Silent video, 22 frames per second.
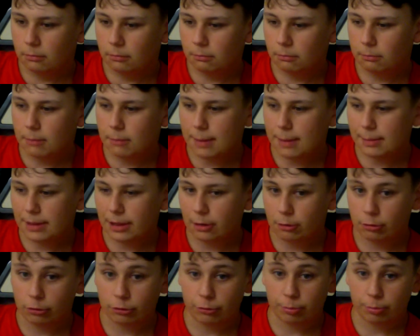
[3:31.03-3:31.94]
Maybe a
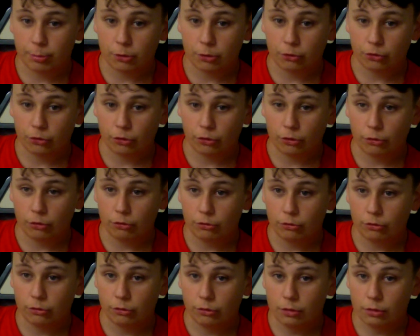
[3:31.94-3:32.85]
Christmas,
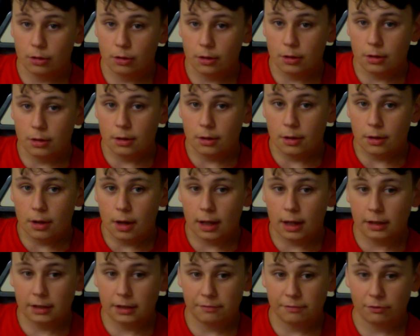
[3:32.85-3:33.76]

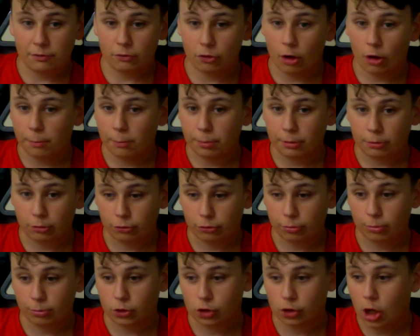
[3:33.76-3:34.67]
a different type of
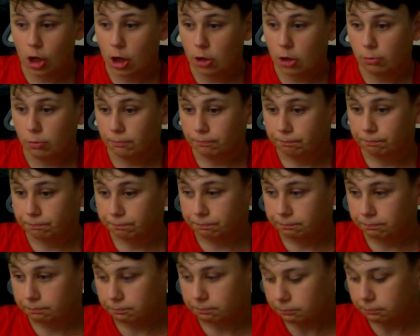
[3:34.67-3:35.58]
Christmas show.
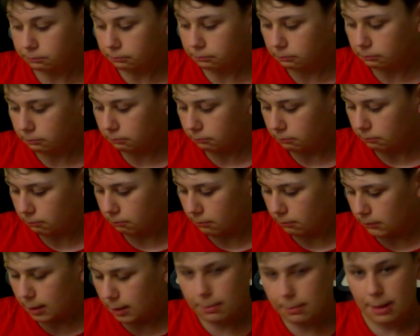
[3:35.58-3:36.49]

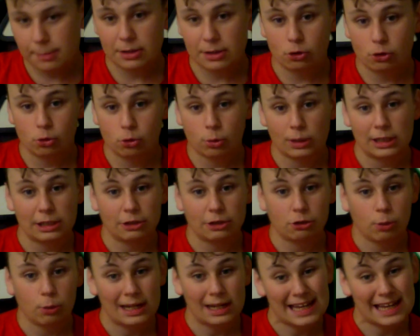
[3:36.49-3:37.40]
Maybe in
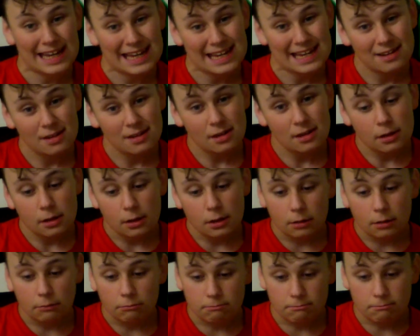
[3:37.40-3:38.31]
2020.
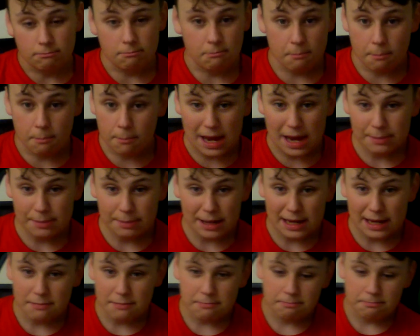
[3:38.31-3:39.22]

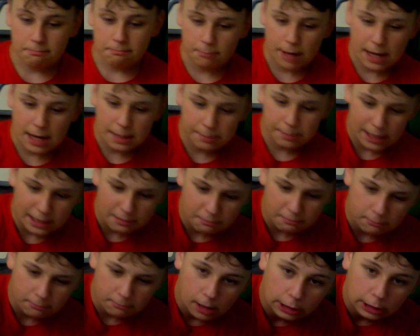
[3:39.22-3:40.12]
Maybe. I
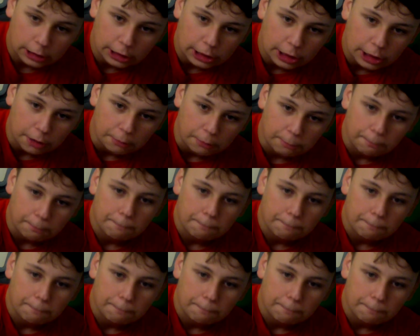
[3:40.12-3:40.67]
don't know.